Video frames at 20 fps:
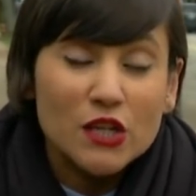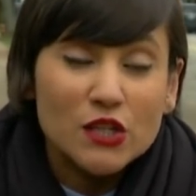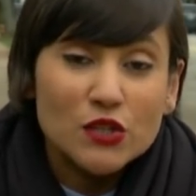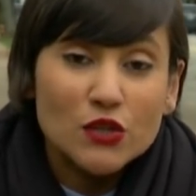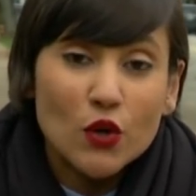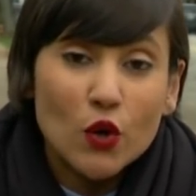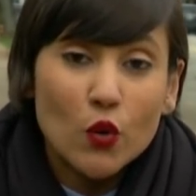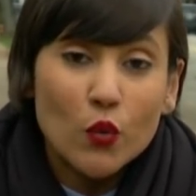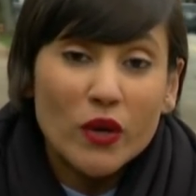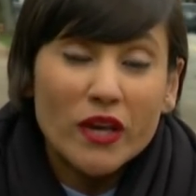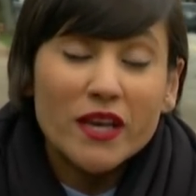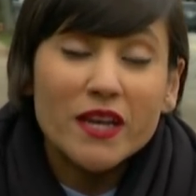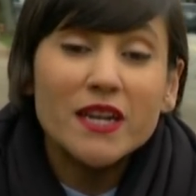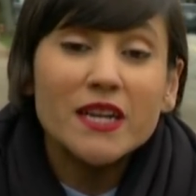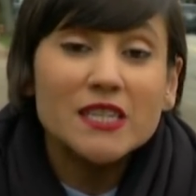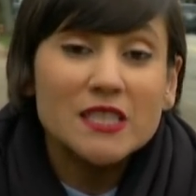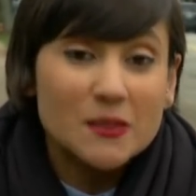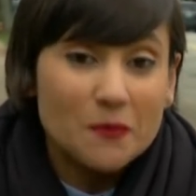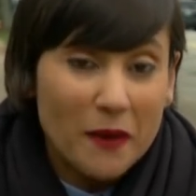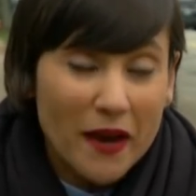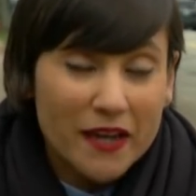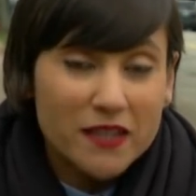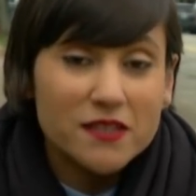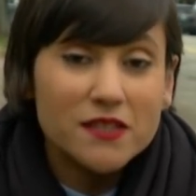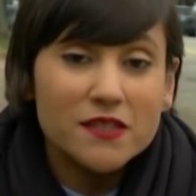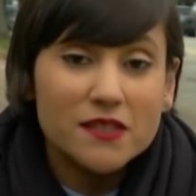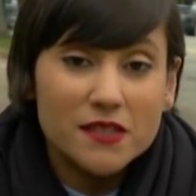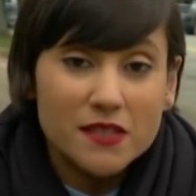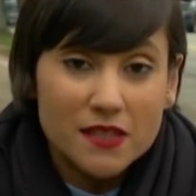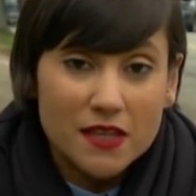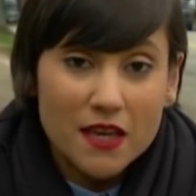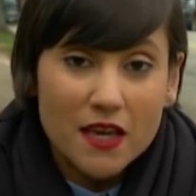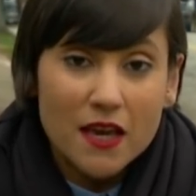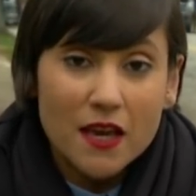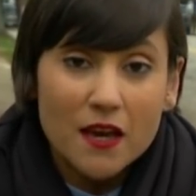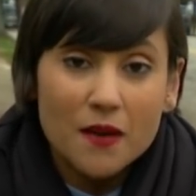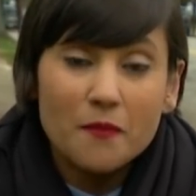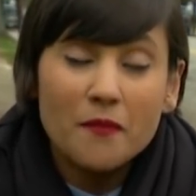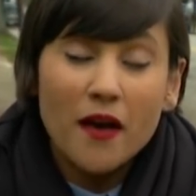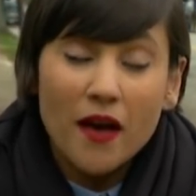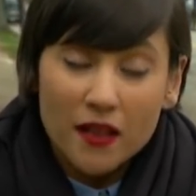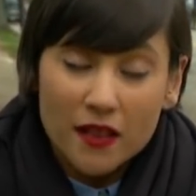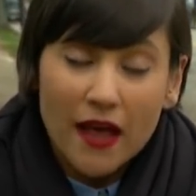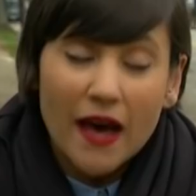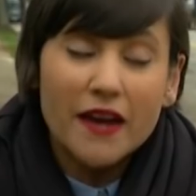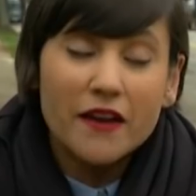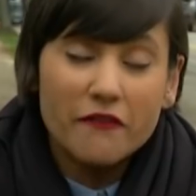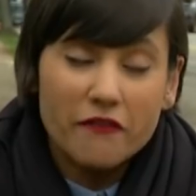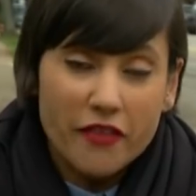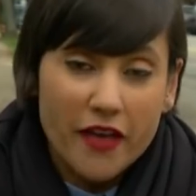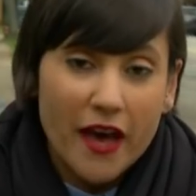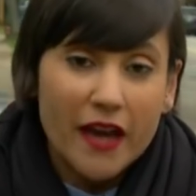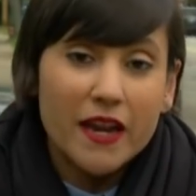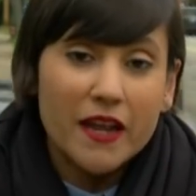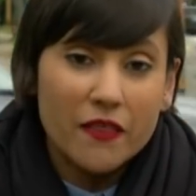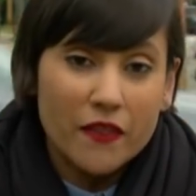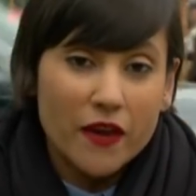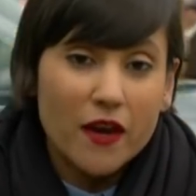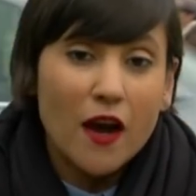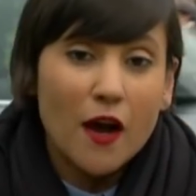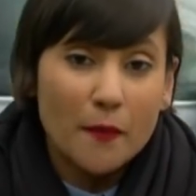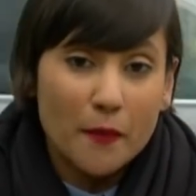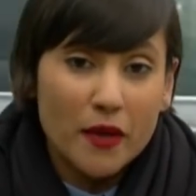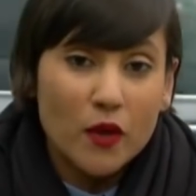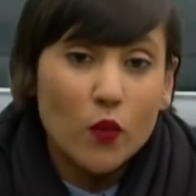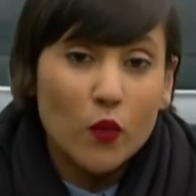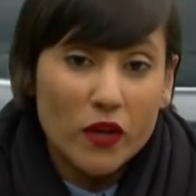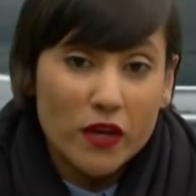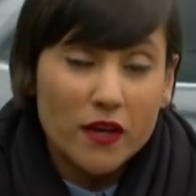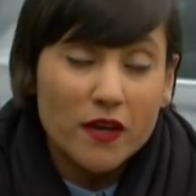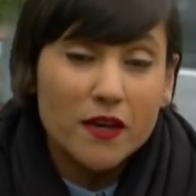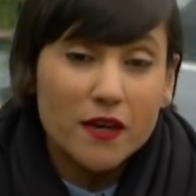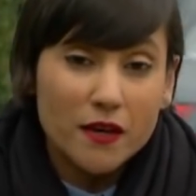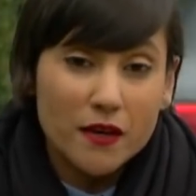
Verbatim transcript: So we can expect to see a lot of that in the coming week.